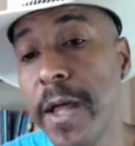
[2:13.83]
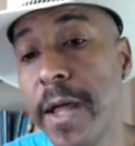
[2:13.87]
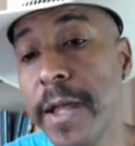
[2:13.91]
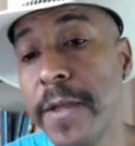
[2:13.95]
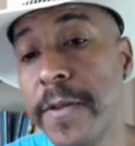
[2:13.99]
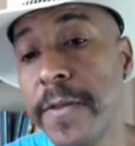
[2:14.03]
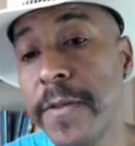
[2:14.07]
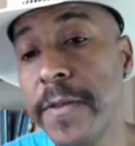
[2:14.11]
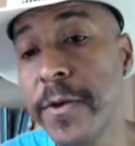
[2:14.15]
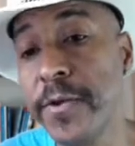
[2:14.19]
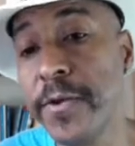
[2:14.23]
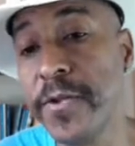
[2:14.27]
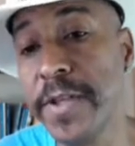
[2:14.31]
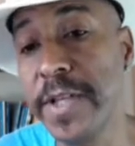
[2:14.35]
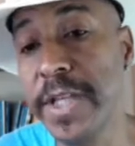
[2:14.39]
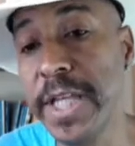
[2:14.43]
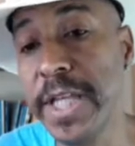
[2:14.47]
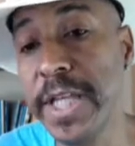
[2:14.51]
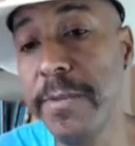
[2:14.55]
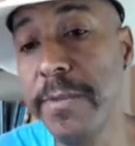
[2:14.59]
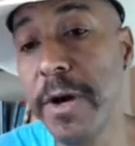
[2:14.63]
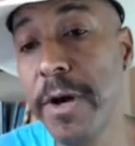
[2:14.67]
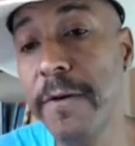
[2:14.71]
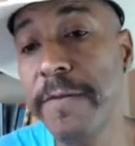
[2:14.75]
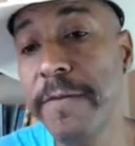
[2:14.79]
There's an
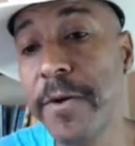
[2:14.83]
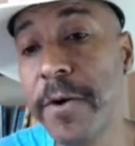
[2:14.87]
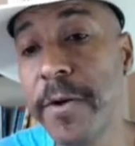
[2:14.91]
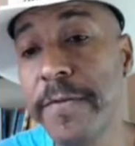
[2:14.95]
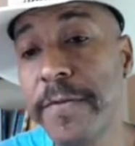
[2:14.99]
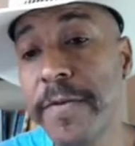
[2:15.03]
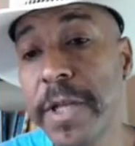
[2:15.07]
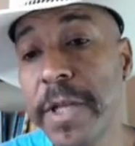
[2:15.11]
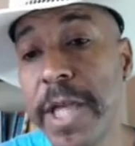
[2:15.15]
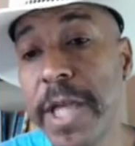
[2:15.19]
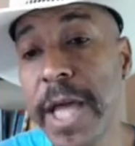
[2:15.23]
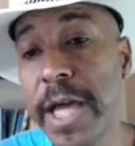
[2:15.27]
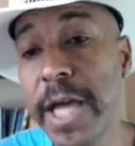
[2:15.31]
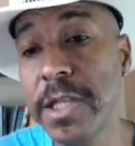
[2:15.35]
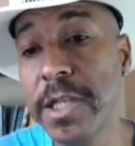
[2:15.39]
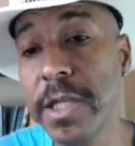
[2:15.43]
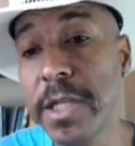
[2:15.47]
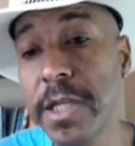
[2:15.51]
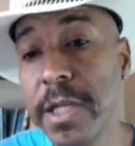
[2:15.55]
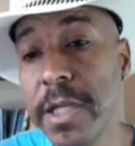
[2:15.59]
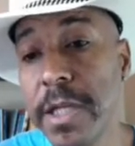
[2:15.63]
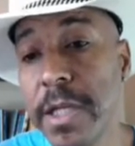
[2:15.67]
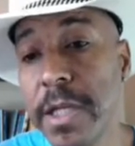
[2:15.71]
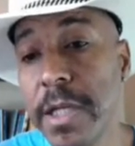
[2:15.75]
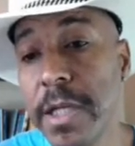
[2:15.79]
email
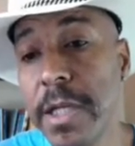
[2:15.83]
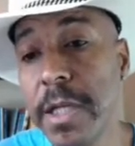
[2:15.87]
verification.